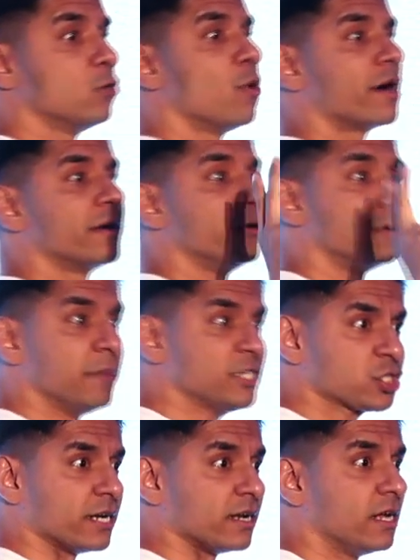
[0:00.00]
are in
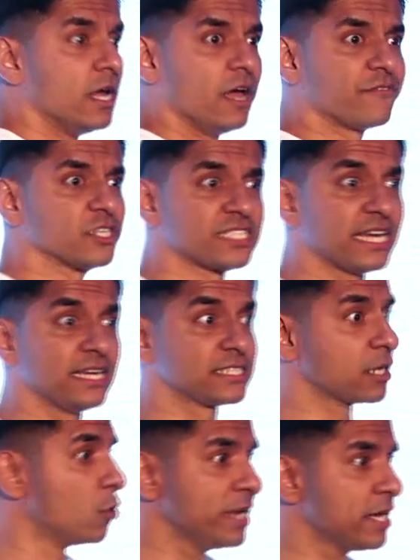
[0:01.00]
remission. If you're saying, is
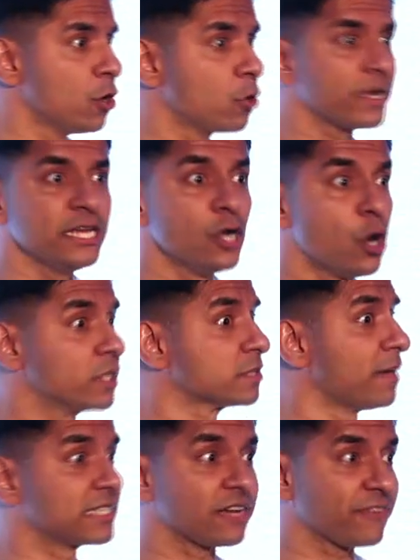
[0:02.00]
it only GOQii? No, it's
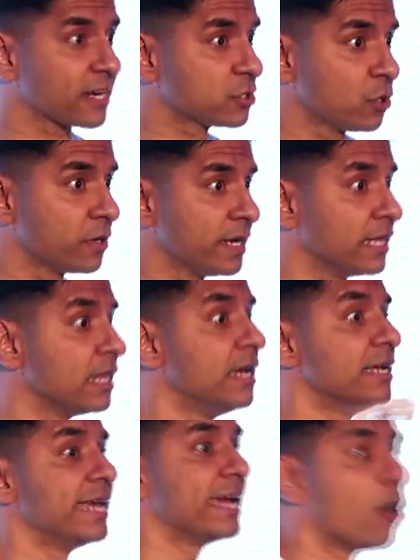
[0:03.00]
multifactorial.
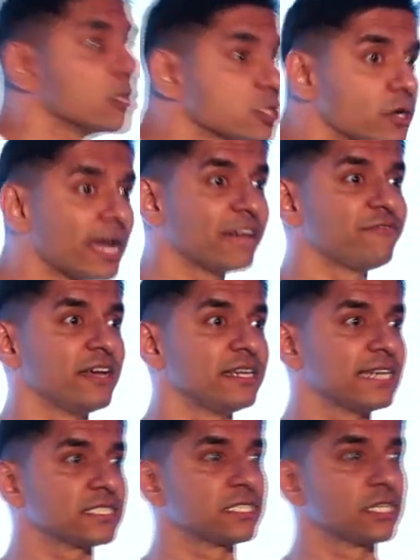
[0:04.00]
They also had fantastic